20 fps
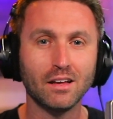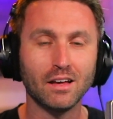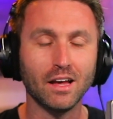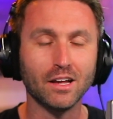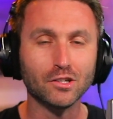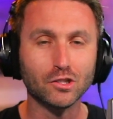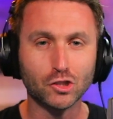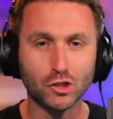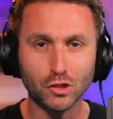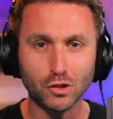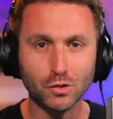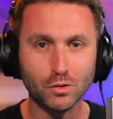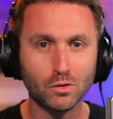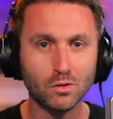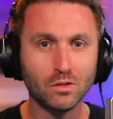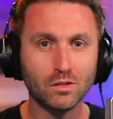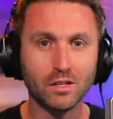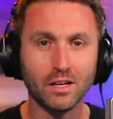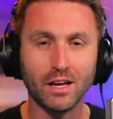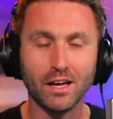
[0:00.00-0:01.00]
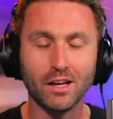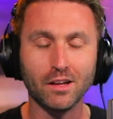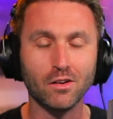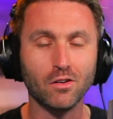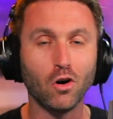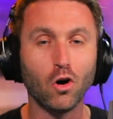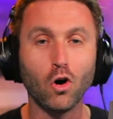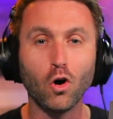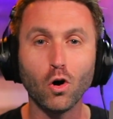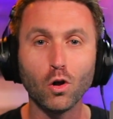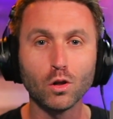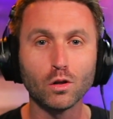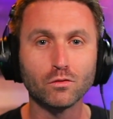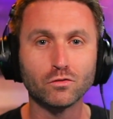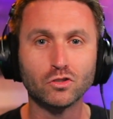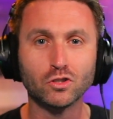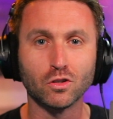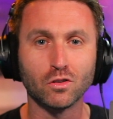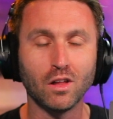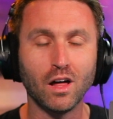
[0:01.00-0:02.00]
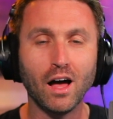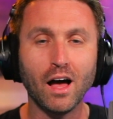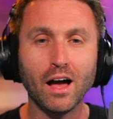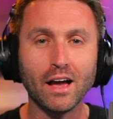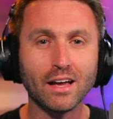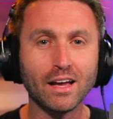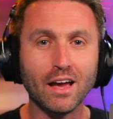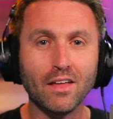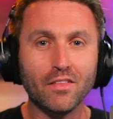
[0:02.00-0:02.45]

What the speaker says: and June and all of July.